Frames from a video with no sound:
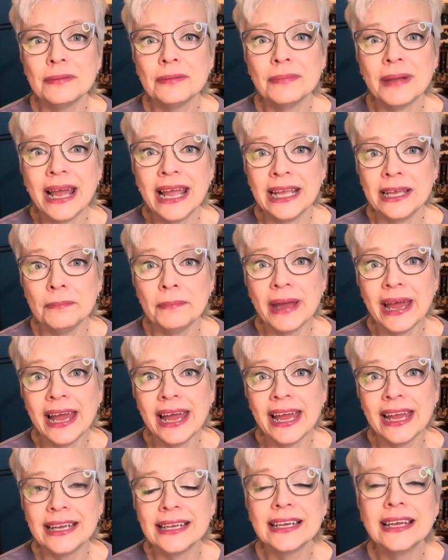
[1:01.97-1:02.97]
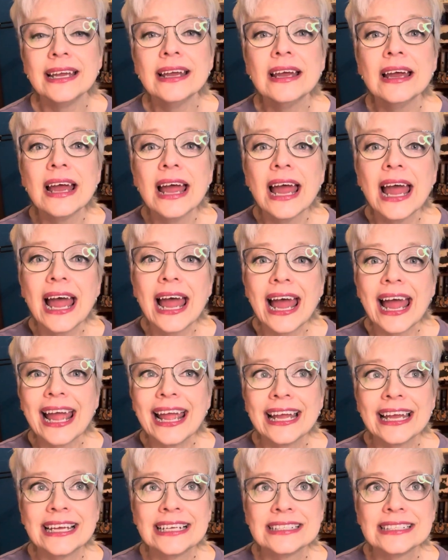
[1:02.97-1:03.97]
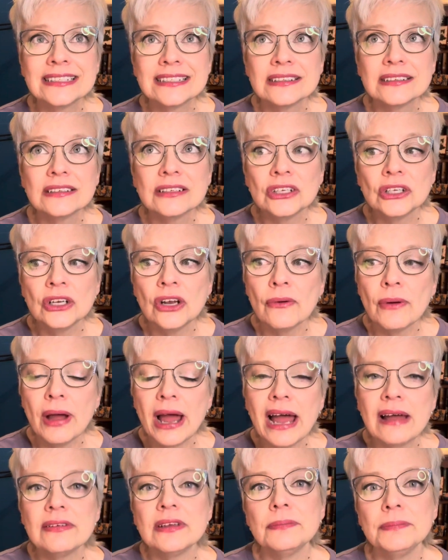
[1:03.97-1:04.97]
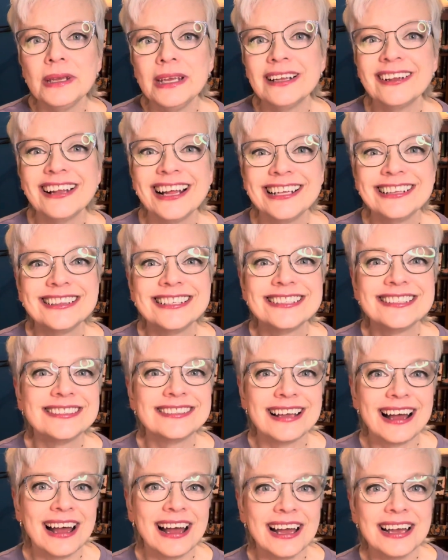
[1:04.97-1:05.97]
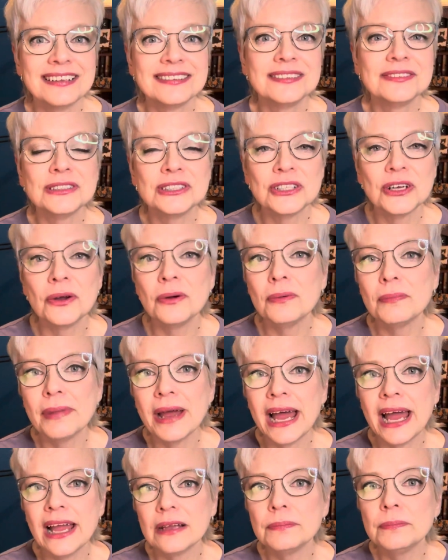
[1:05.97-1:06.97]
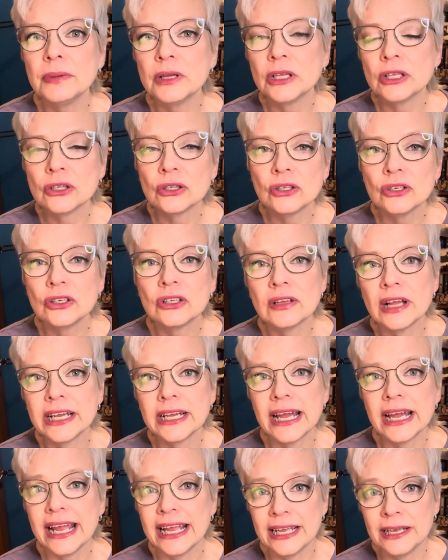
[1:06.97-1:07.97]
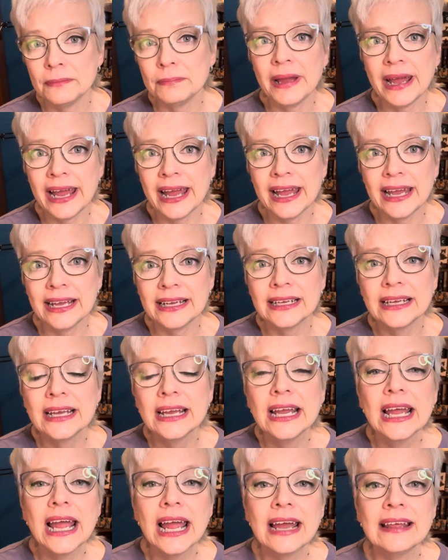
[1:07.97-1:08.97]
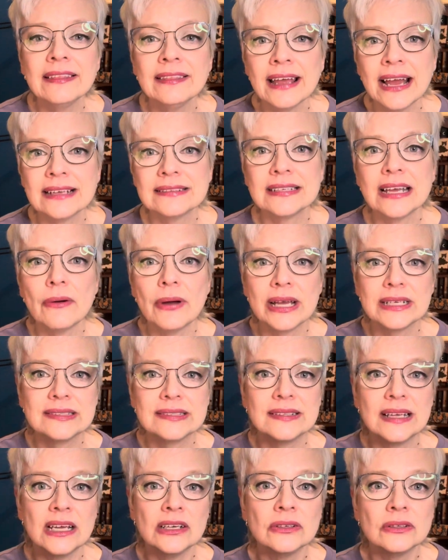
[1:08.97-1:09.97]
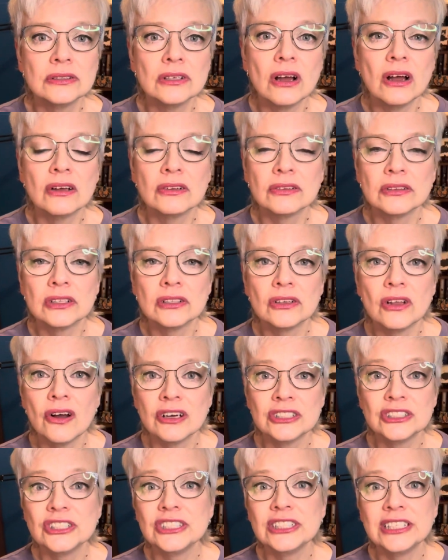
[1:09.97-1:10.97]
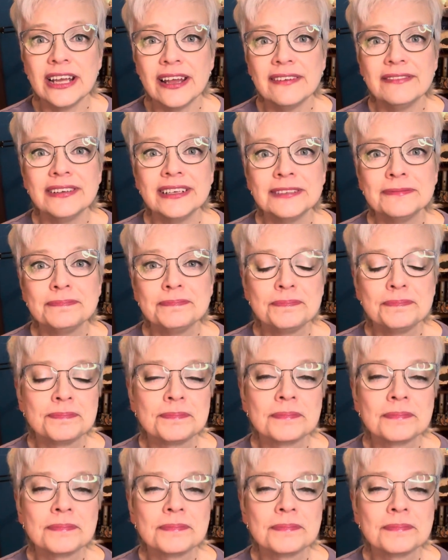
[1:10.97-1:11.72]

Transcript: and my handbag and have it be like the size of a tote bag but look like a handbag. And that's how I settled on the large Devon.